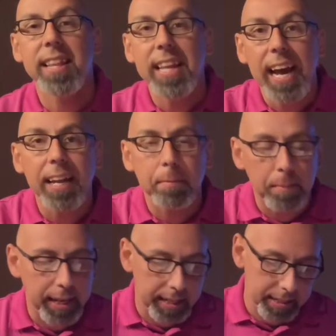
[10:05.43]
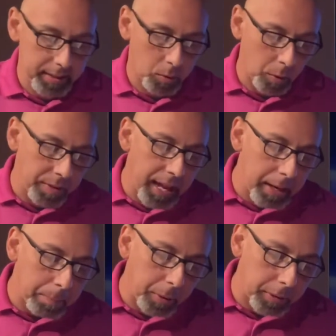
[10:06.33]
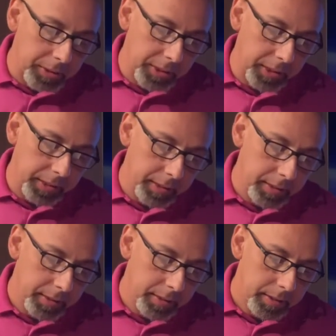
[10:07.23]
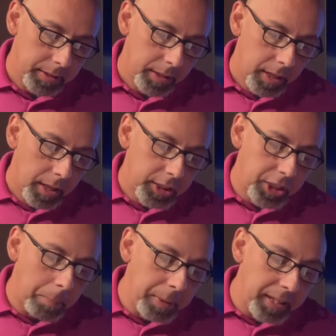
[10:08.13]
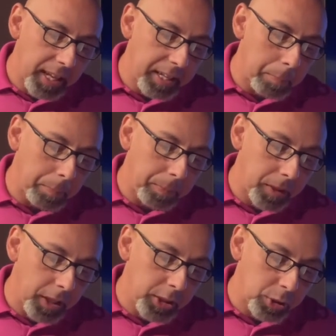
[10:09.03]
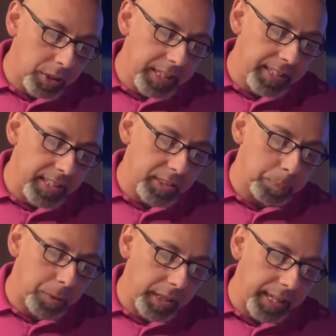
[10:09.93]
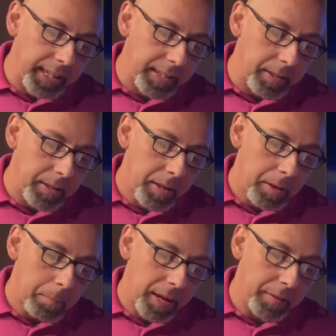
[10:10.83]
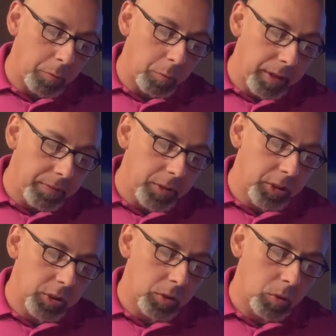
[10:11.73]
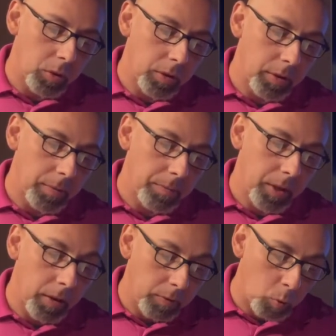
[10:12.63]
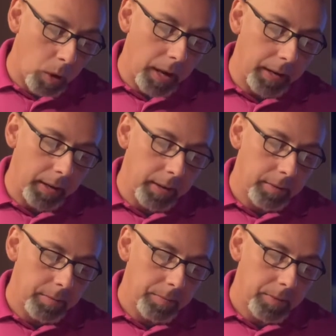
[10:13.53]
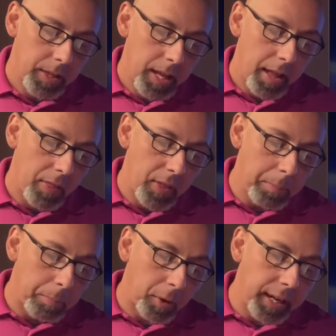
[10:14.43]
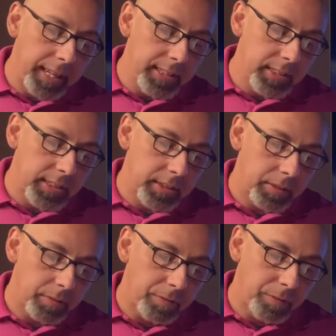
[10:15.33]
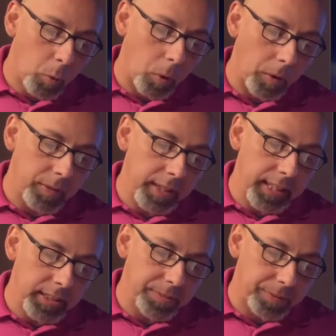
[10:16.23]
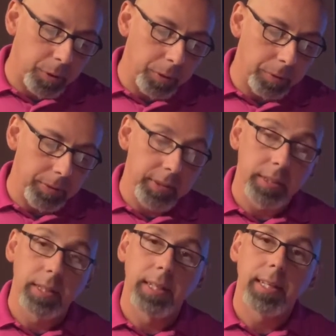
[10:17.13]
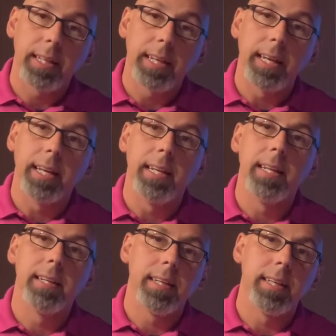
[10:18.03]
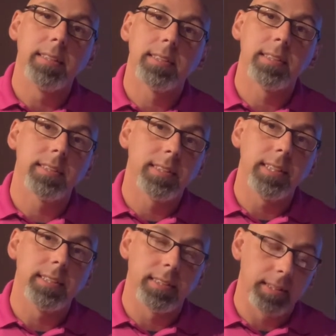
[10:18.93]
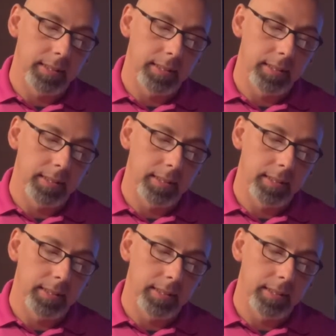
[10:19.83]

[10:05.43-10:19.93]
that man, or that person shall be like a tree that is planted by the rivers of water, that brings forth its fruit in its season.